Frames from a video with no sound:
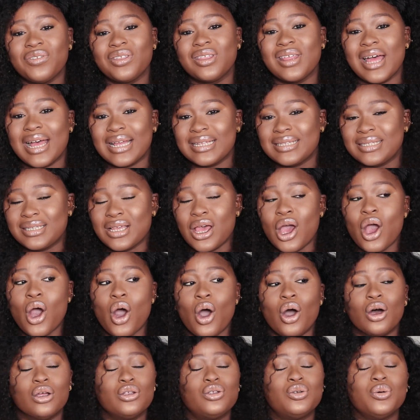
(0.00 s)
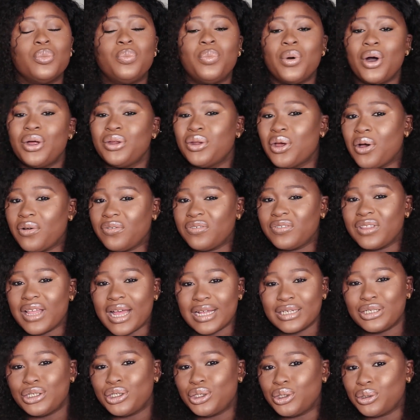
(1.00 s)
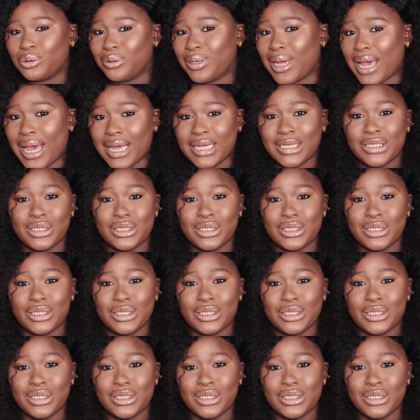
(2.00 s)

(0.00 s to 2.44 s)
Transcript: that or to burn off that sugar,